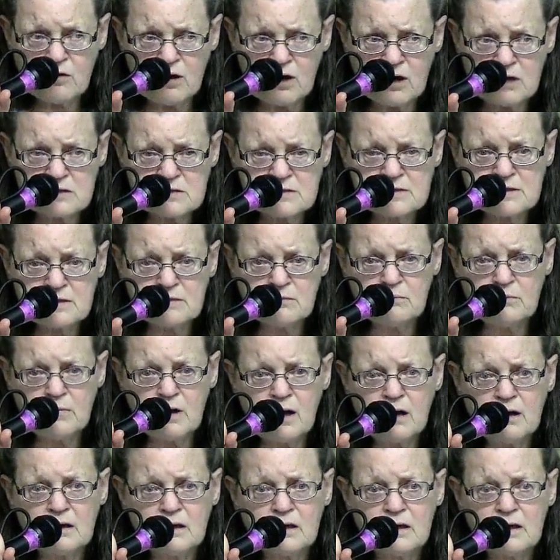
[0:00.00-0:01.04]
are
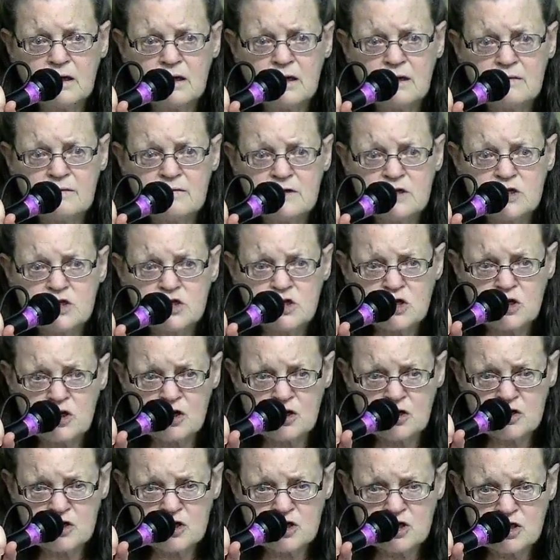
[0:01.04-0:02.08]
symbolic of the
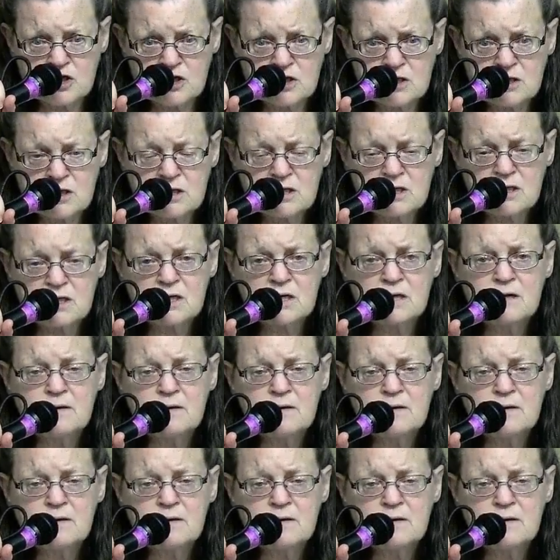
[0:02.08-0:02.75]
church. Yeah.